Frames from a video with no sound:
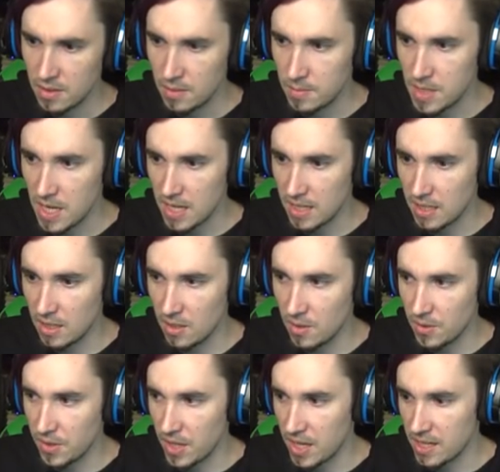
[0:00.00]
So I'm taking the
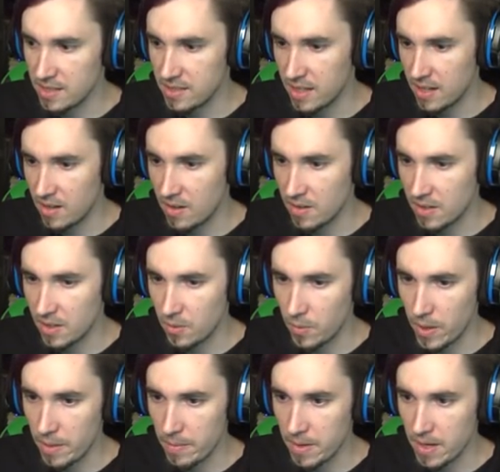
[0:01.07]
little things that aren't gonna
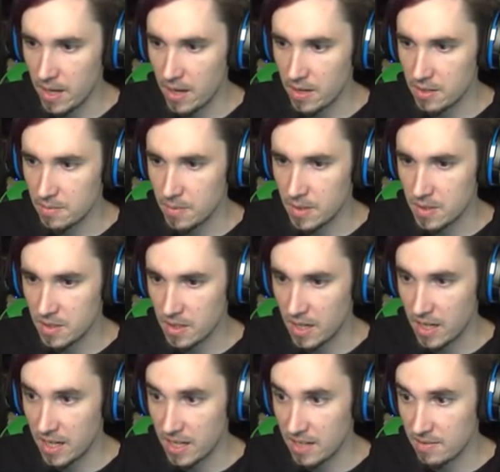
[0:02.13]
weigh me down as much and that
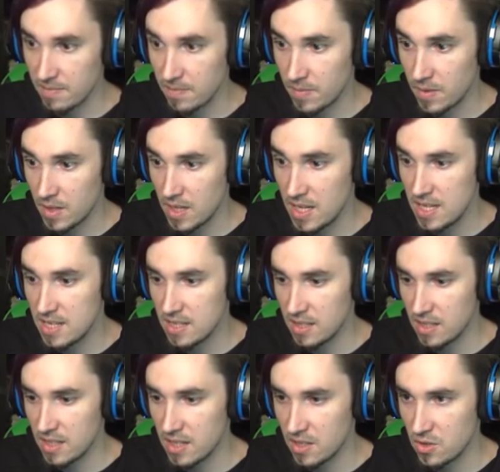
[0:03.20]
I could
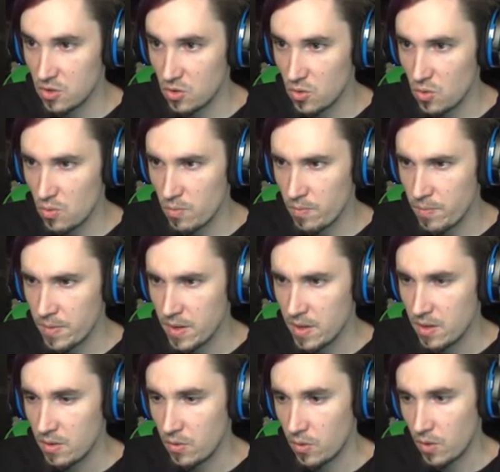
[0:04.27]
easily consume.
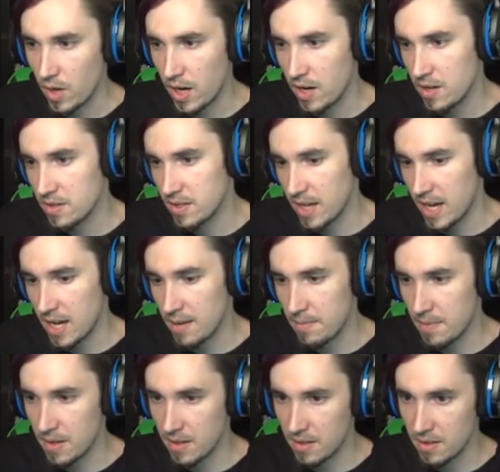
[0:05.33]
Requires
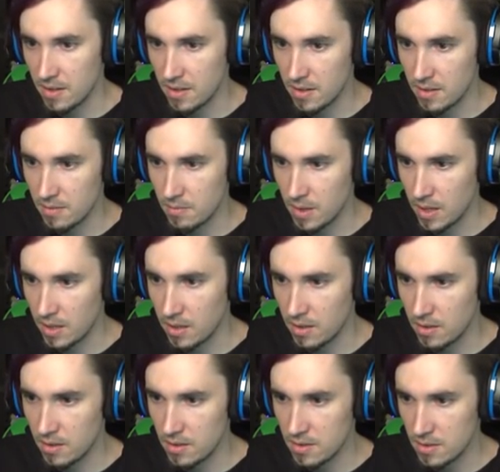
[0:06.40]
admin key. Oh my
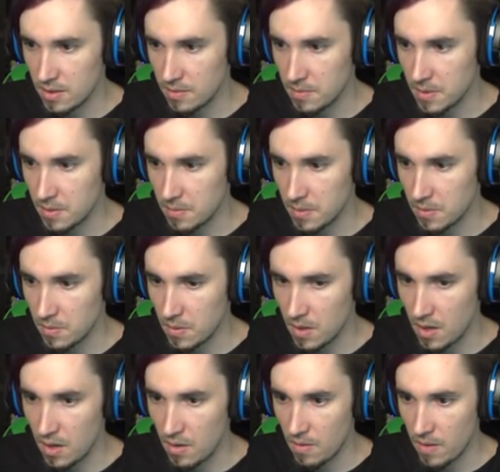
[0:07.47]
goodness, I'm gonna be
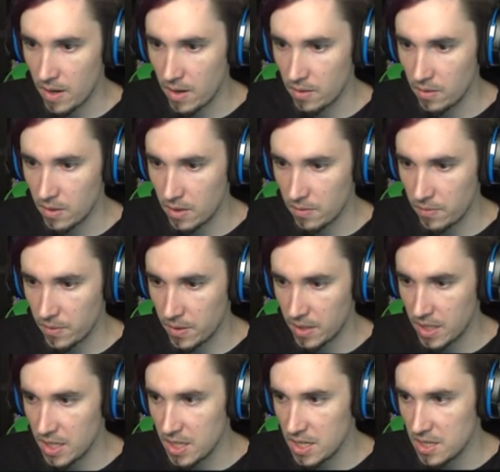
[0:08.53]
running around looking for
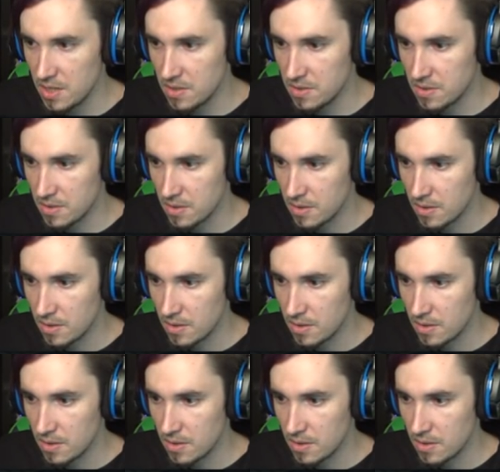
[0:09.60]
keys.